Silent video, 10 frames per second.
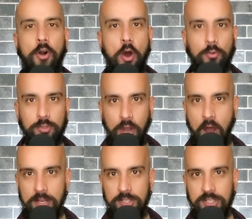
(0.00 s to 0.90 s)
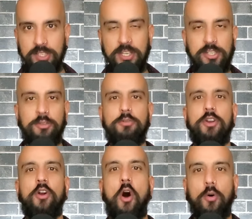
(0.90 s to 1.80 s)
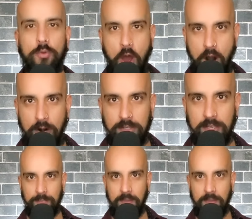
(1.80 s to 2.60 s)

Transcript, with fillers: own consciousness, through your own heart.